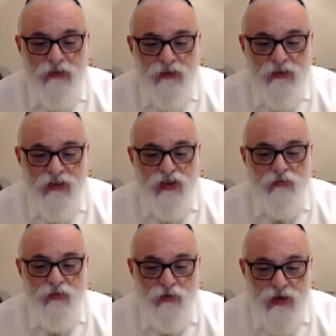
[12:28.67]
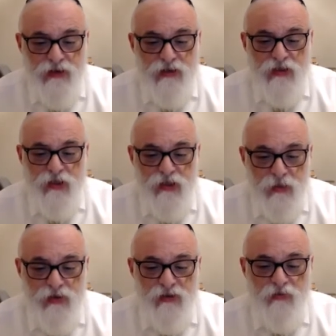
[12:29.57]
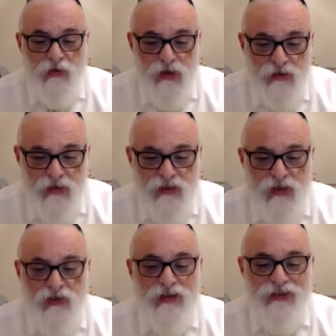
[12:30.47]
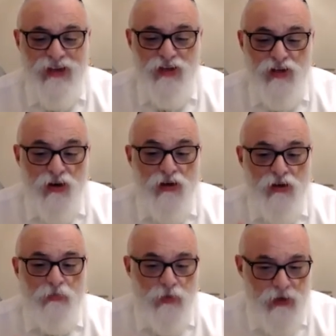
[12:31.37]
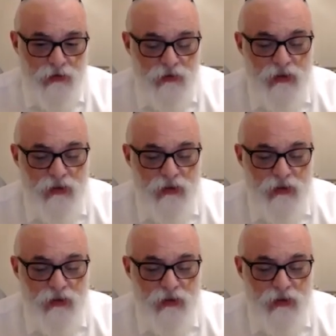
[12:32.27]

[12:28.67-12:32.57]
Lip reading: that Hashem directs the steps of man. That's the shgocha part.